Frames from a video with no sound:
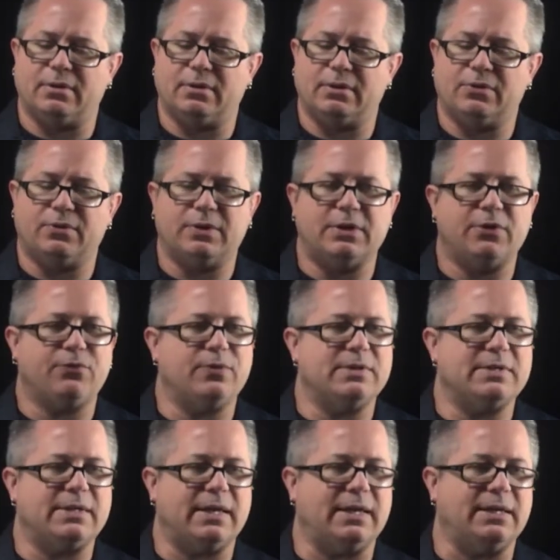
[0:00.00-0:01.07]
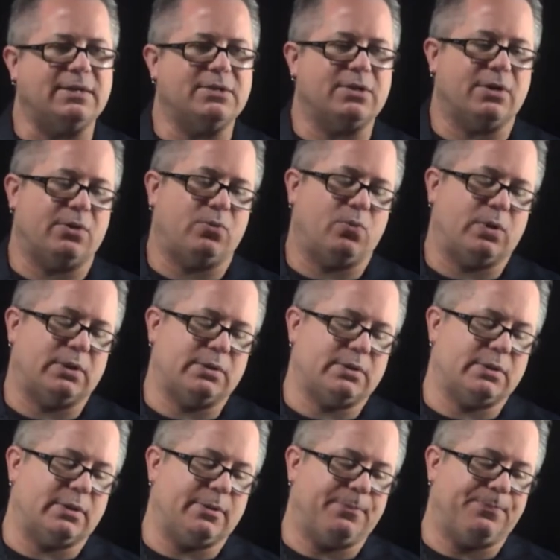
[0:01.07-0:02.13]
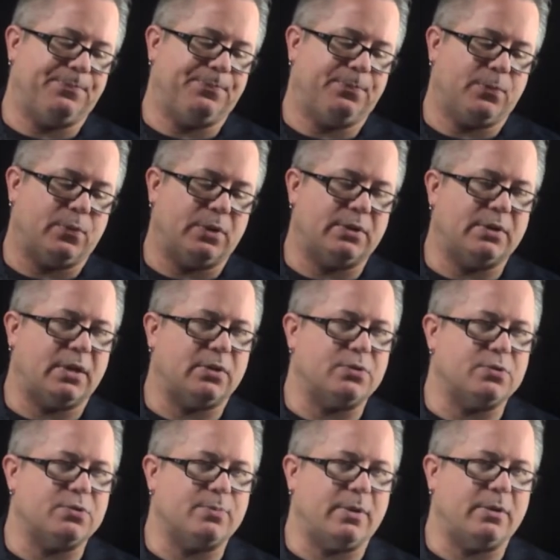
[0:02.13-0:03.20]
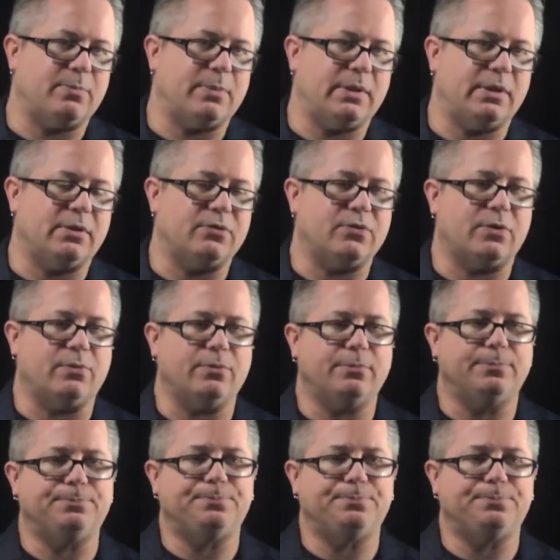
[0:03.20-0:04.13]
sort of different takes on what intelligence might be in general.